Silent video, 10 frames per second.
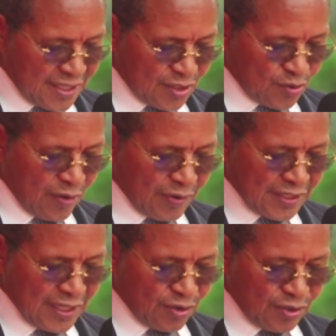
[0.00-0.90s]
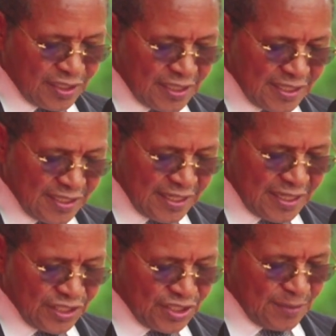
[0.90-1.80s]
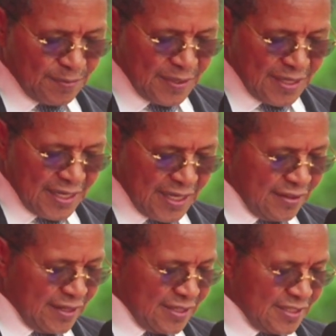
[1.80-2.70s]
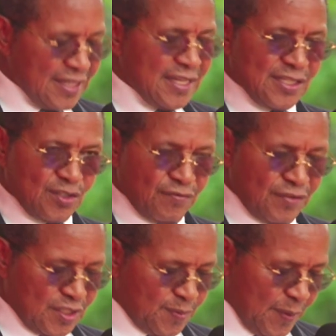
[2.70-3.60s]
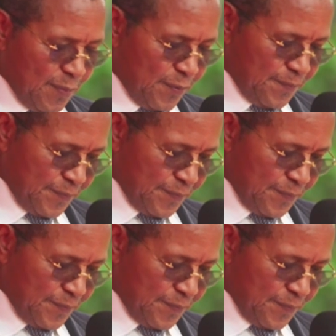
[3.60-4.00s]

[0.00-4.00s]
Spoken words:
to our dear continent's leadership and the resilience of its people.